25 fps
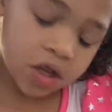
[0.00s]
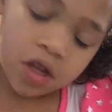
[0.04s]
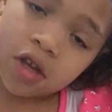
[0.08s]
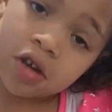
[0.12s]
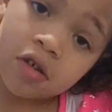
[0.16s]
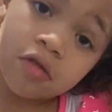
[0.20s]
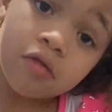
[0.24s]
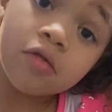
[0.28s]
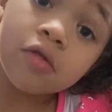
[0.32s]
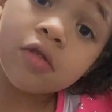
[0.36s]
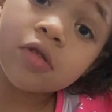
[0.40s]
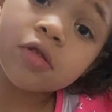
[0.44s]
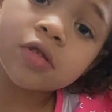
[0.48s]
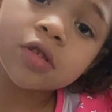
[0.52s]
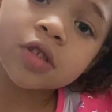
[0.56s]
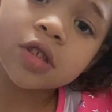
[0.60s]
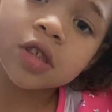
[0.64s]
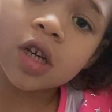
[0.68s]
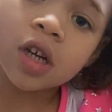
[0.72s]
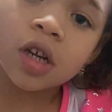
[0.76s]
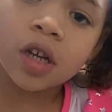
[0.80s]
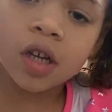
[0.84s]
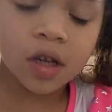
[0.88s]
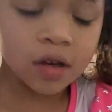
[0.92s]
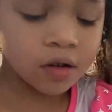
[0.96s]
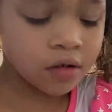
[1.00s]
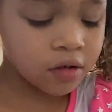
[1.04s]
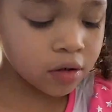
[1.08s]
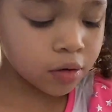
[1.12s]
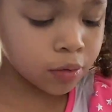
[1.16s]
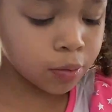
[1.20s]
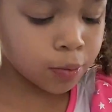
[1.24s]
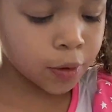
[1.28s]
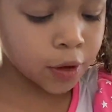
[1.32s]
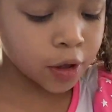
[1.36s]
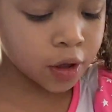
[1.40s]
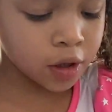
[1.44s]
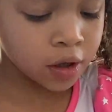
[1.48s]
it will, sh it will
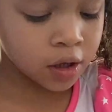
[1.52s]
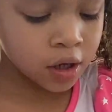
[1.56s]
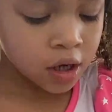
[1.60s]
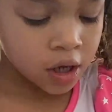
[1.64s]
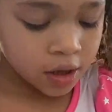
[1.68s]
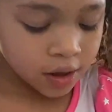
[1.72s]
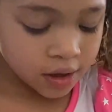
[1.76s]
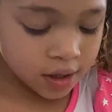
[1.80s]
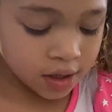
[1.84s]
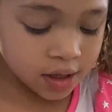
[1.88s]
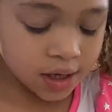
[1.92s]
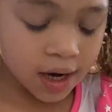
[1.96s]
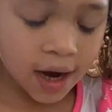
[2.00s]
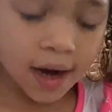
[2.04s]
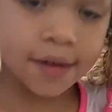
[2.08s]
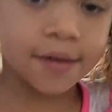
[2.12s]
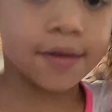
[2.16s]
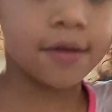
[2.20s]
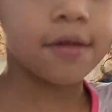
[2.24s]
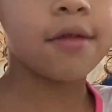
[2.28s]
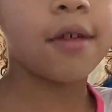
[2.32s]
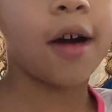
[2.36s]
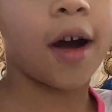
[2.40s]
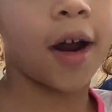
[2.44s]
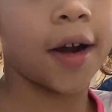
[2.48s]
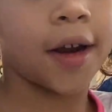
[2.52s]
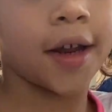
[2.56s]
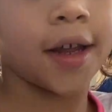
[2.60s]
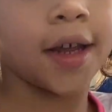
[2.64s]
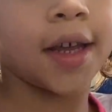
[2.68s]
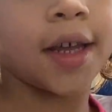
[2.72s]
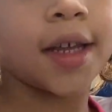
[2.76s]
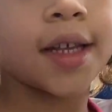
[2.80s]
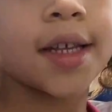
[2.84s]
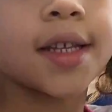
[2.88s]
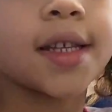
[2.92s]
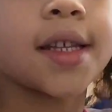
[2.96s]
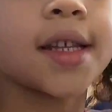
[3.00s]
put the tattoo on it.
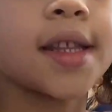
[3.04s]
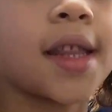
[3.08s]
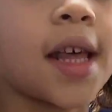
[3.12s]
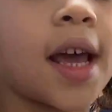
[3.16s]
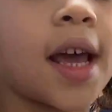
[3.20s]
Isn't